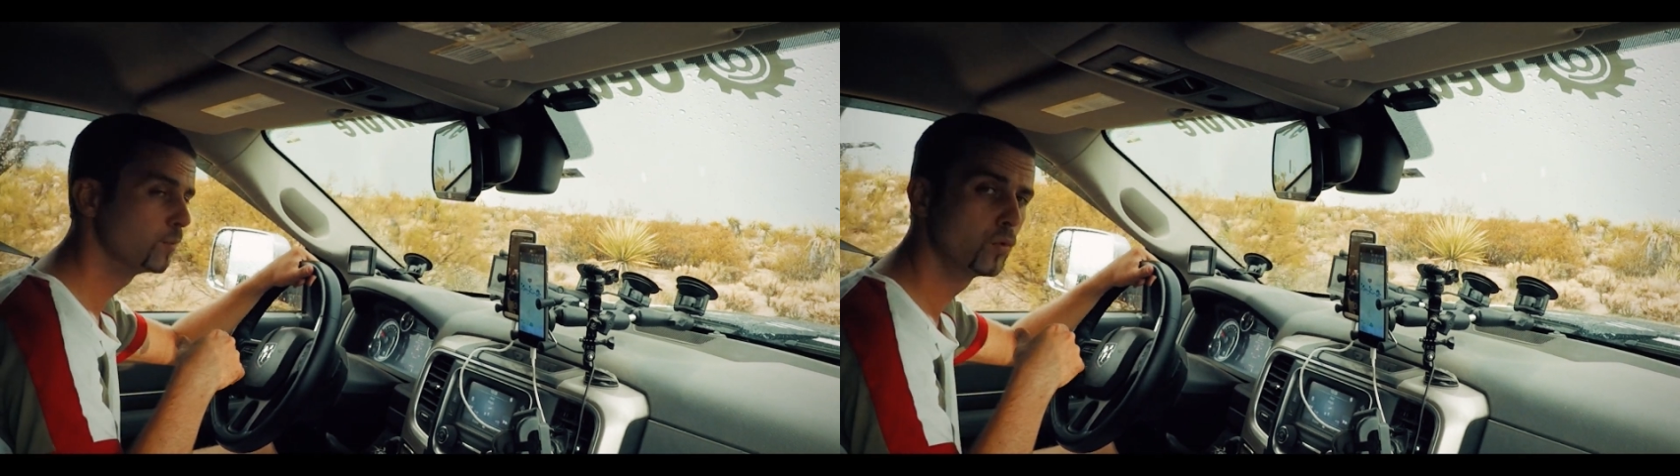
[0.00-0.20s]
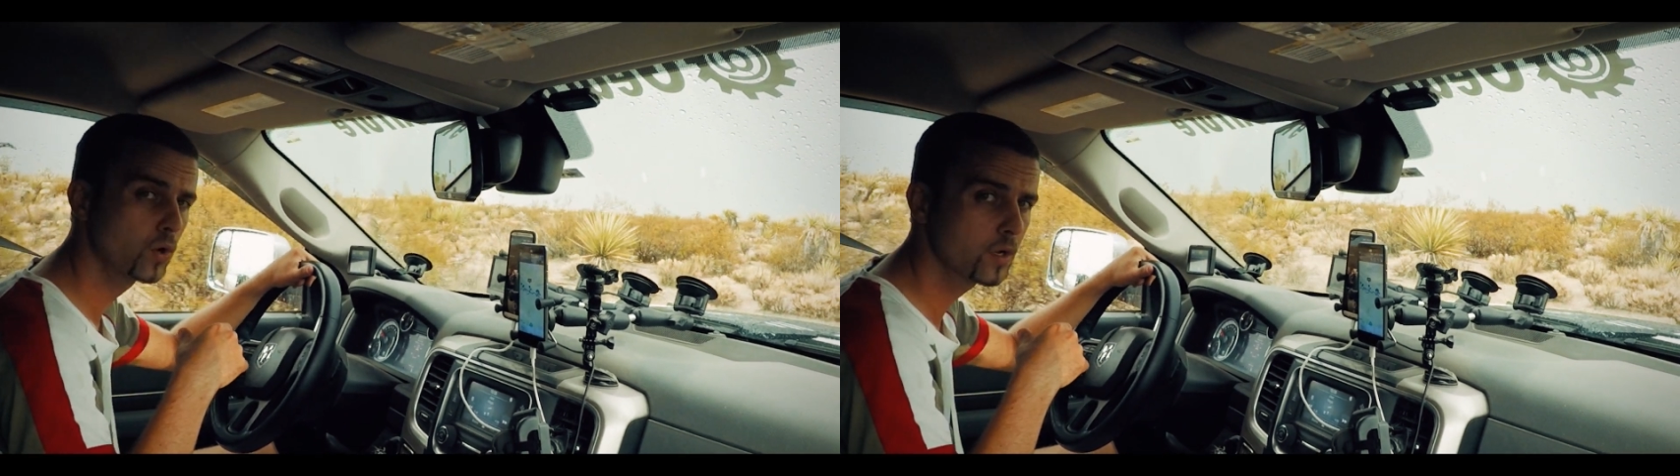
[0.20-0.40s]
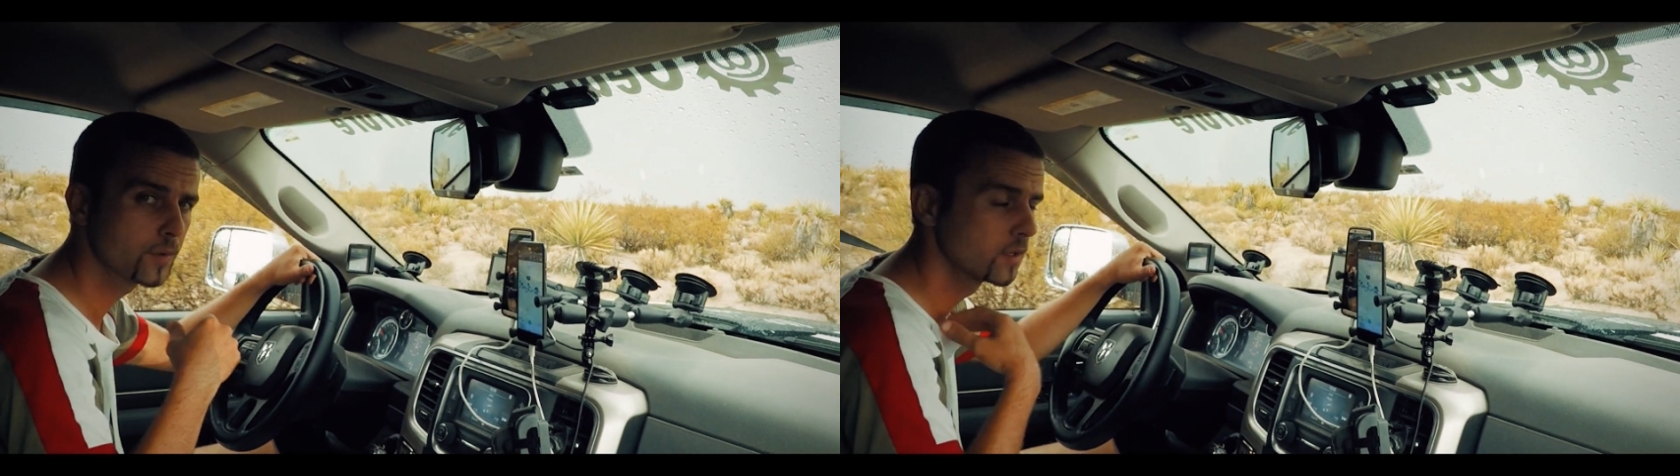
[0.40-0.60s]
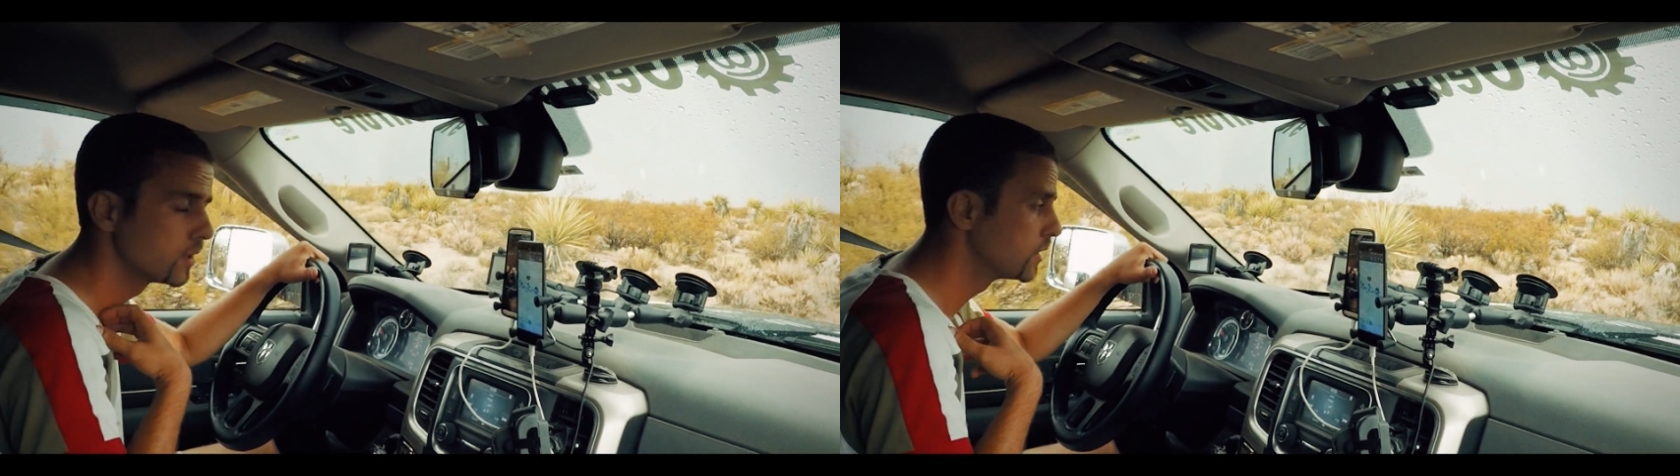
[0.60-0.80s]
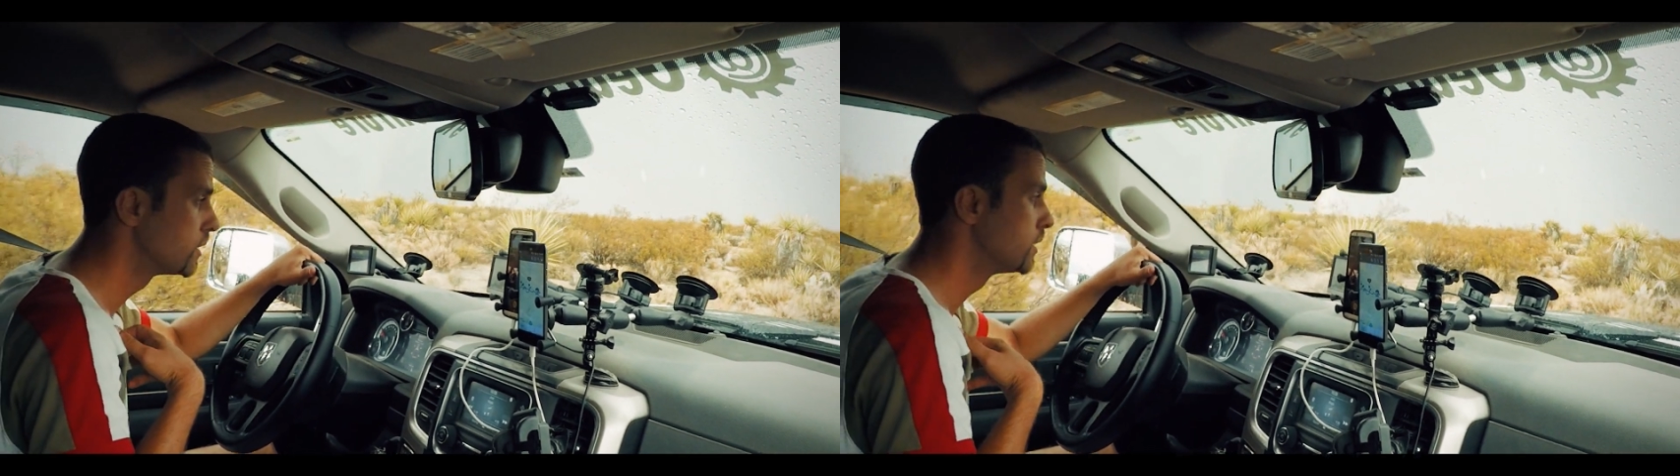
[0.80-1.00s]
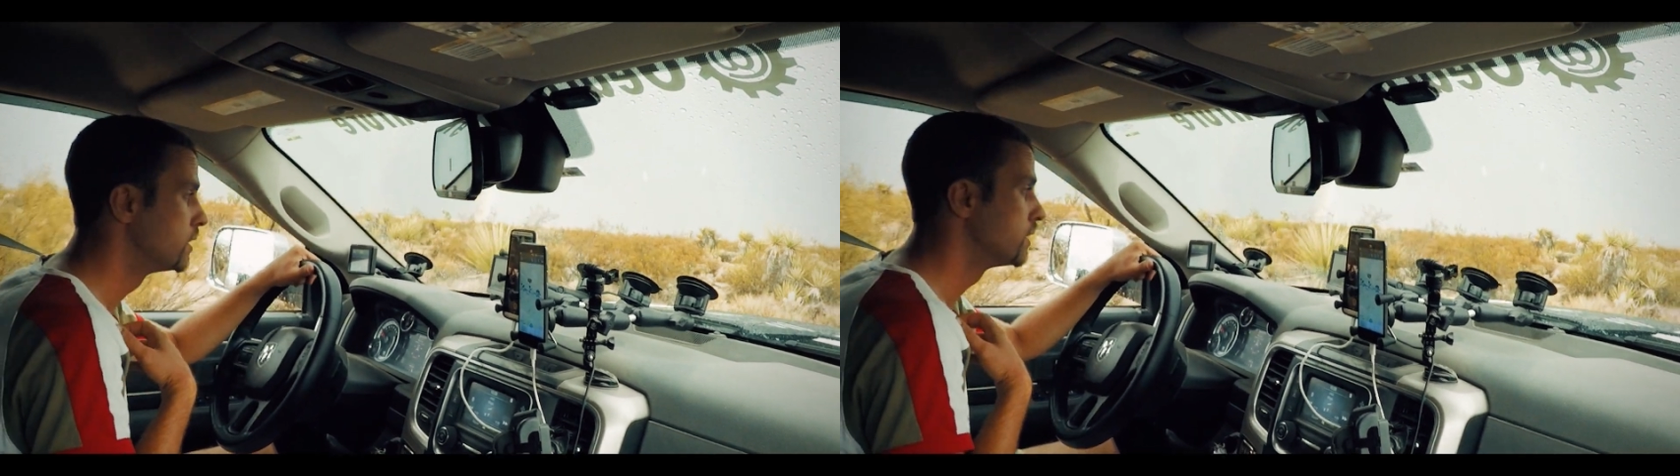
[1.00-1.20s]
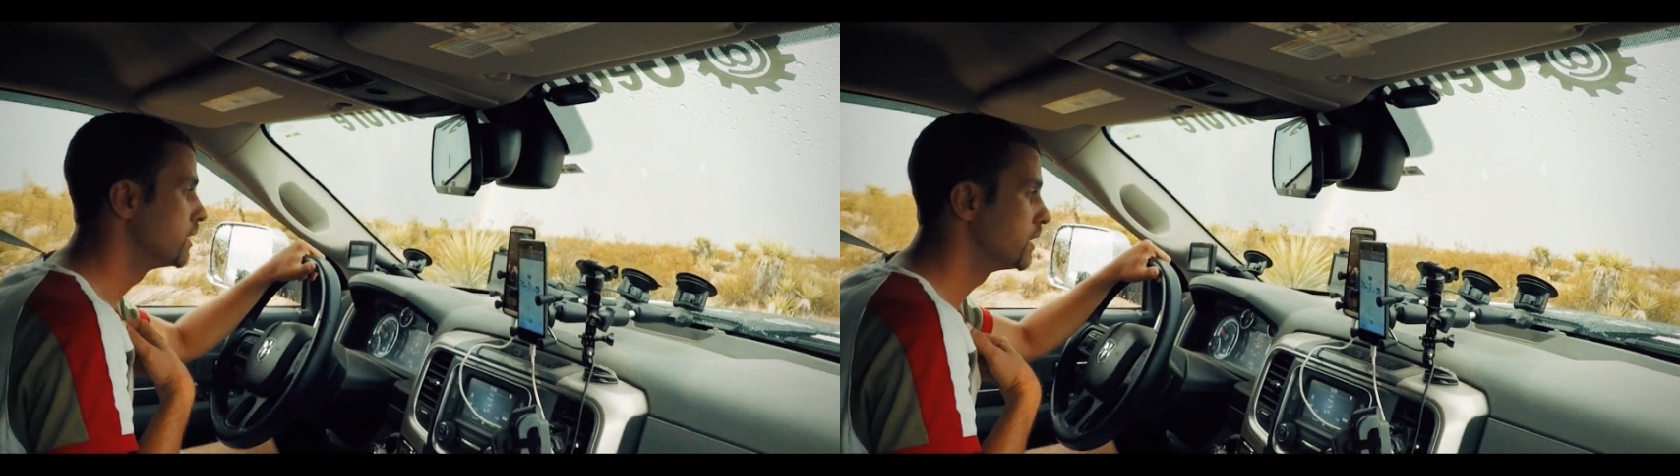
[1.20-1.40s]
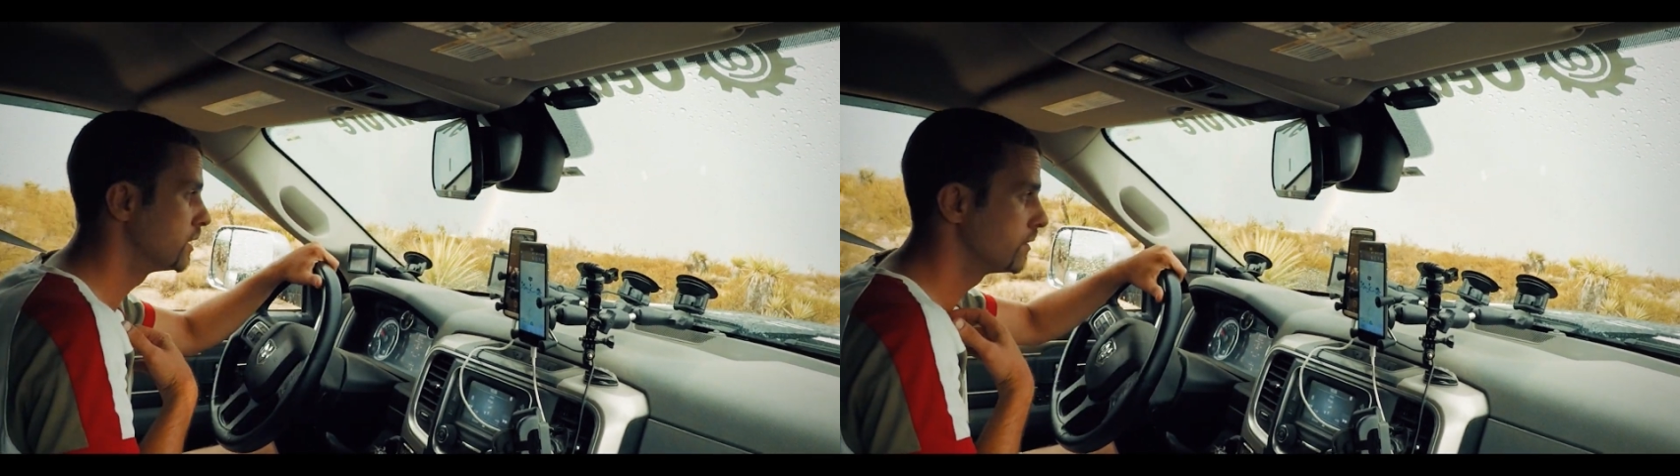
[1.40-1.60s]
book
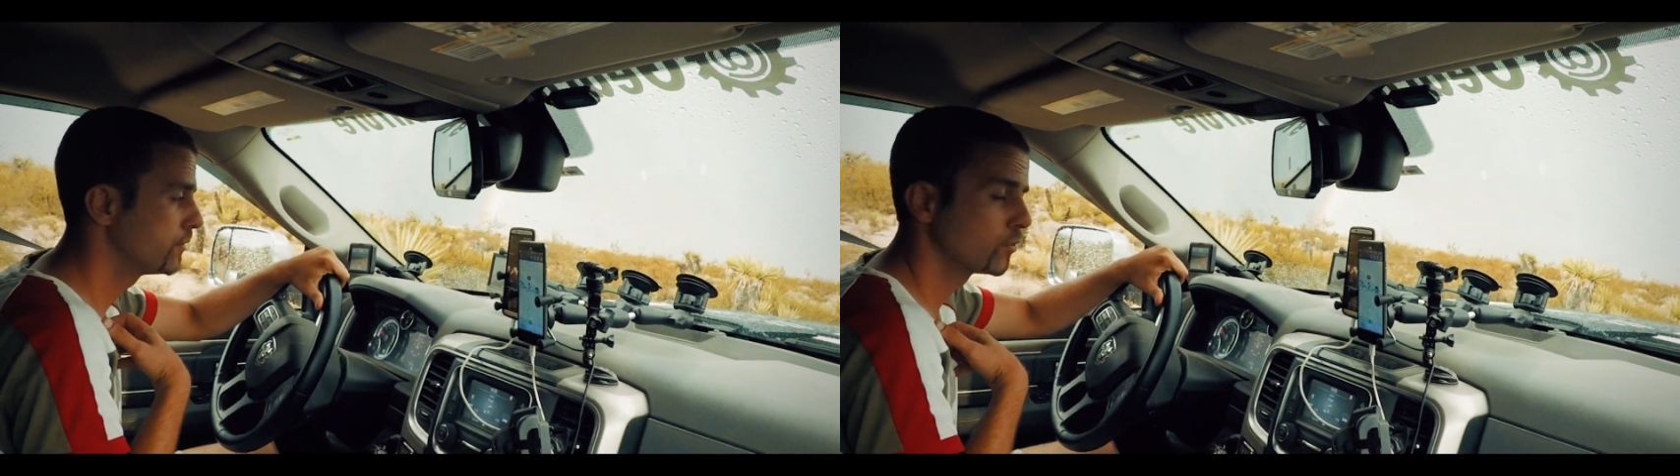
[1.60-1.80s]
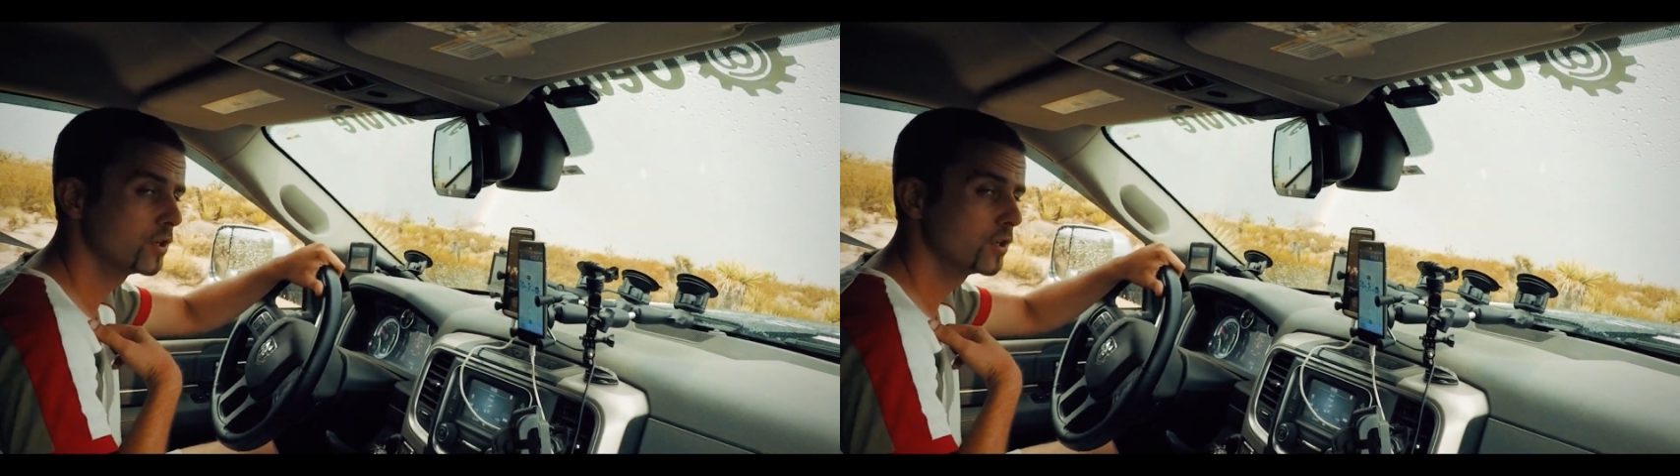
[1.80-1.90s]
for